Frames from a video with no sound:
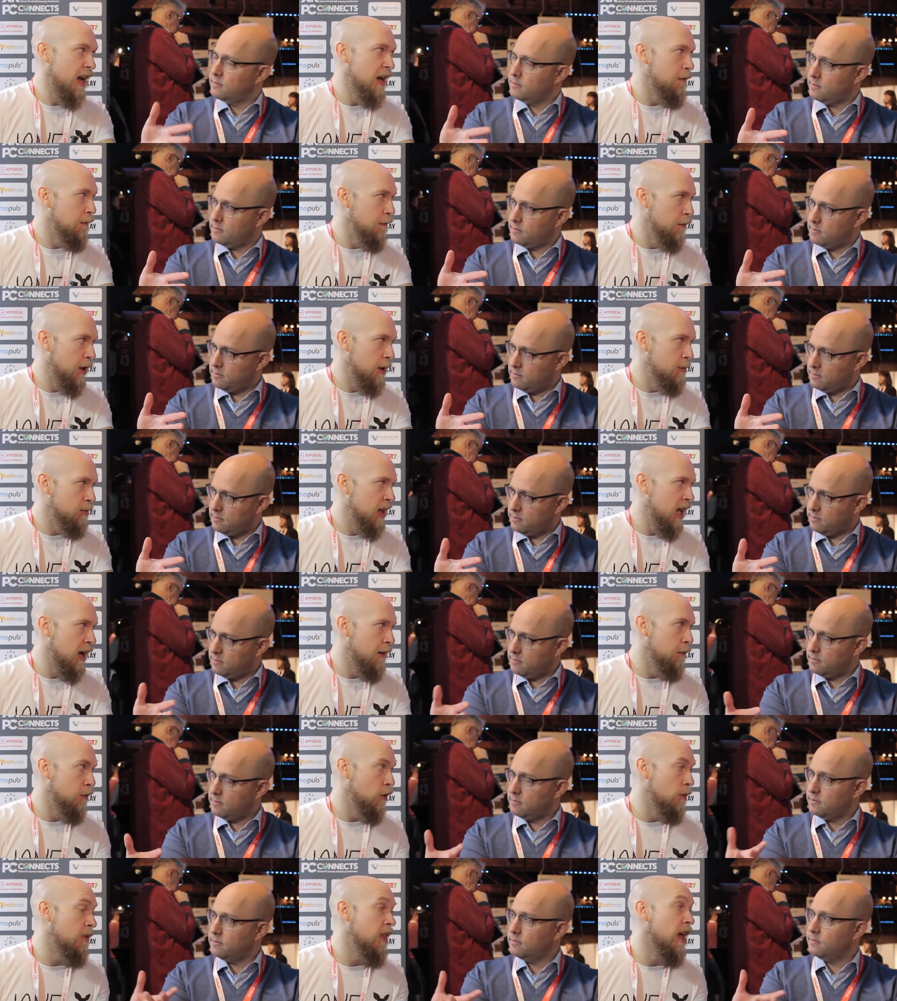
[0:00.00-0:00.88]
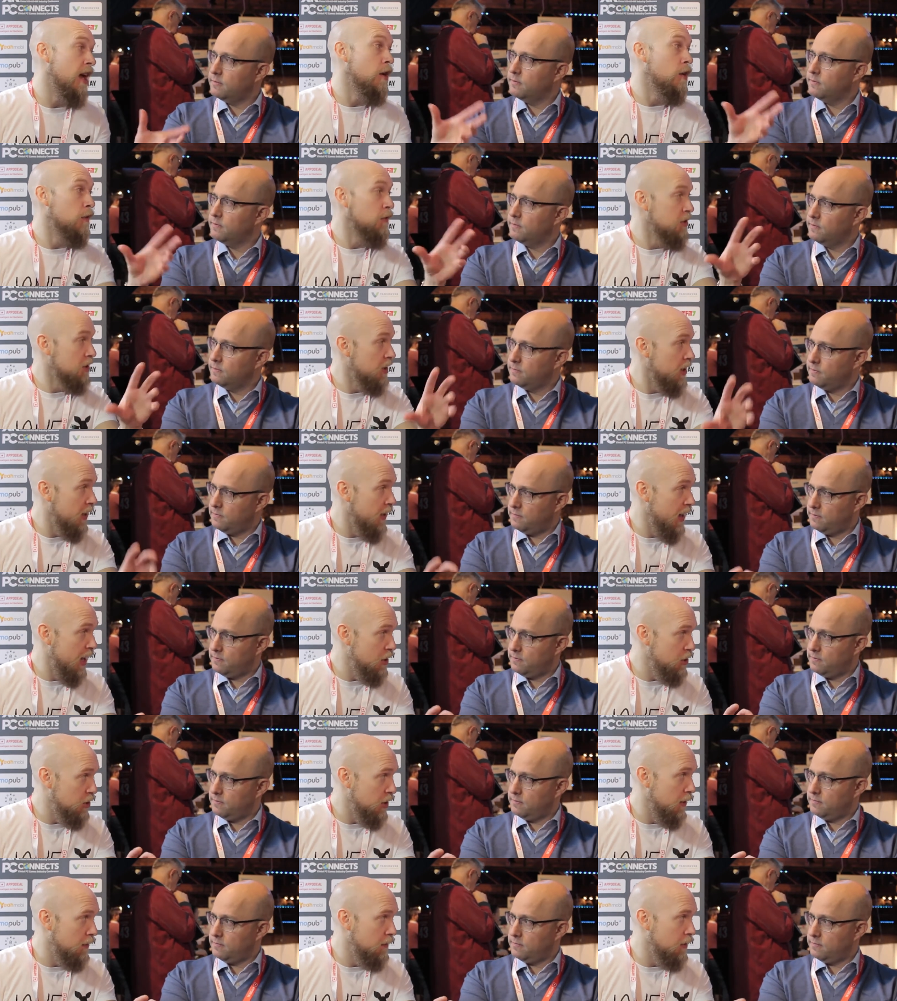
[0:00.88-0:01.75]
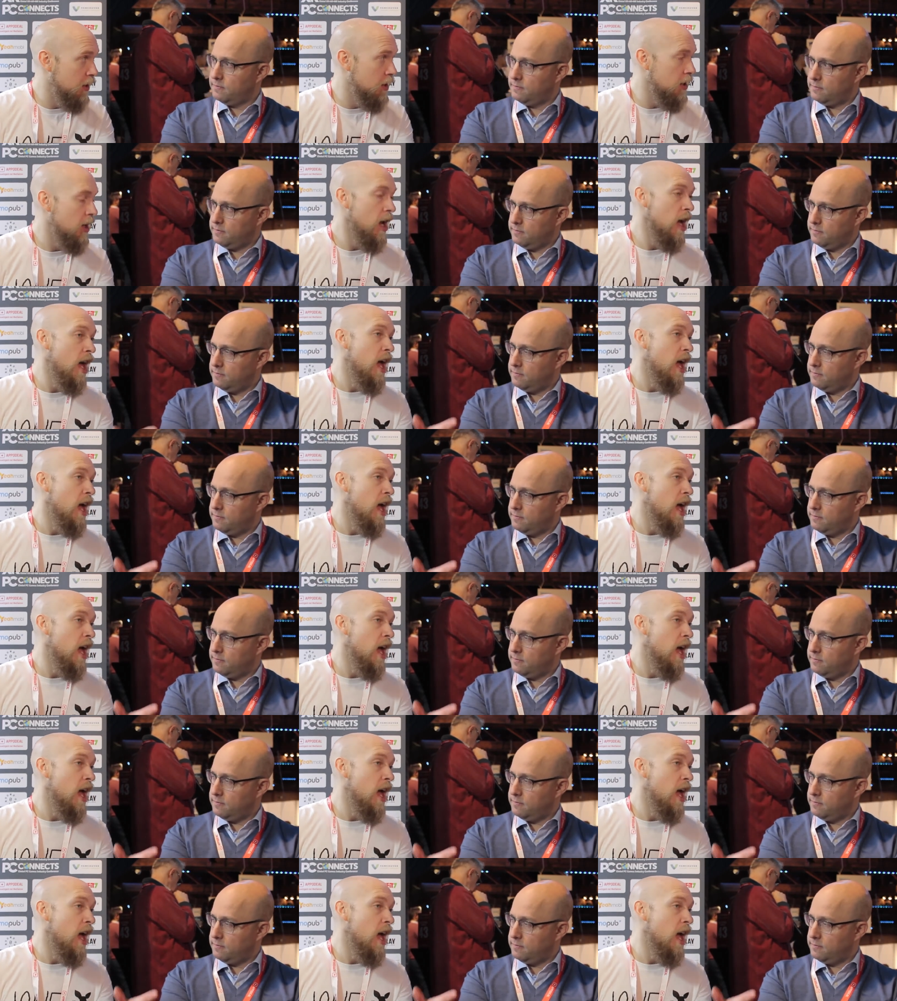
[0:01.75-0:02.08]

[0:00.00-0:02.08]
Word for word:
Speaker 1: ad free platform, and then obviously that shifted.